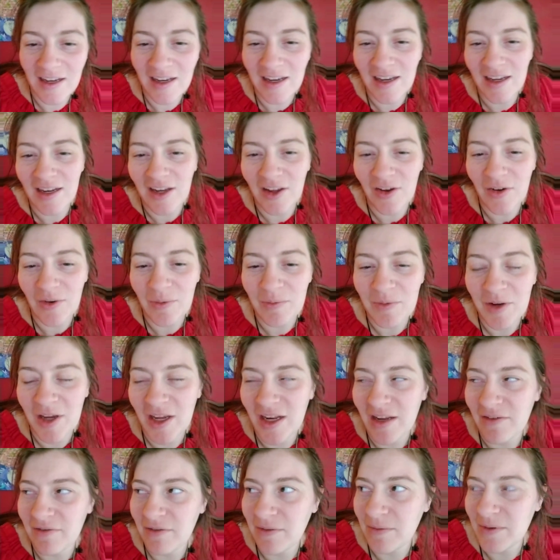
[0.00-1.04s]
I know I'm
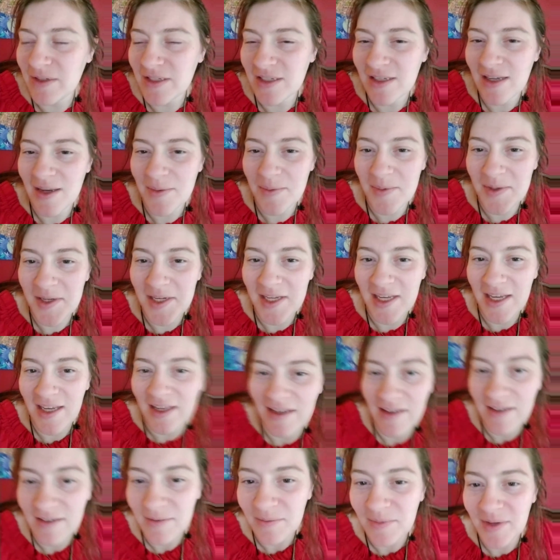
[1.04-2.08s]
not everyone's cup of
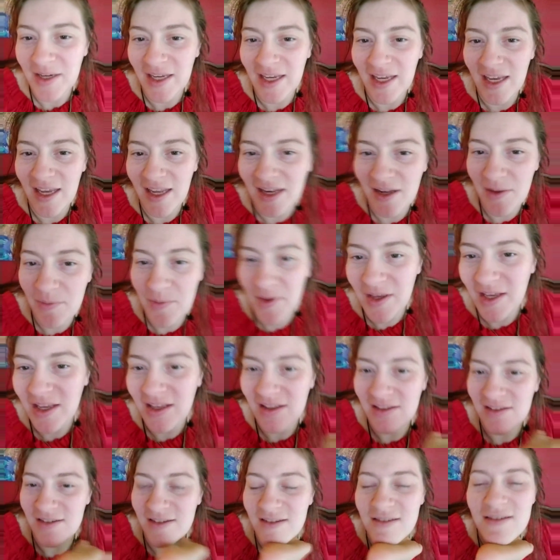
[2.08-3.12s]
tea by any
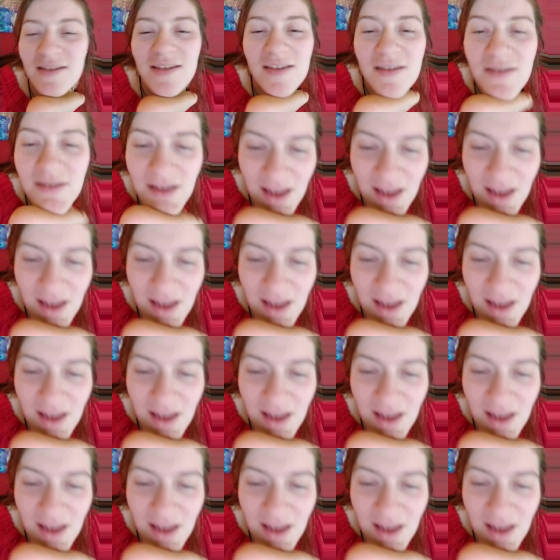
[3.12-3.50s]
means.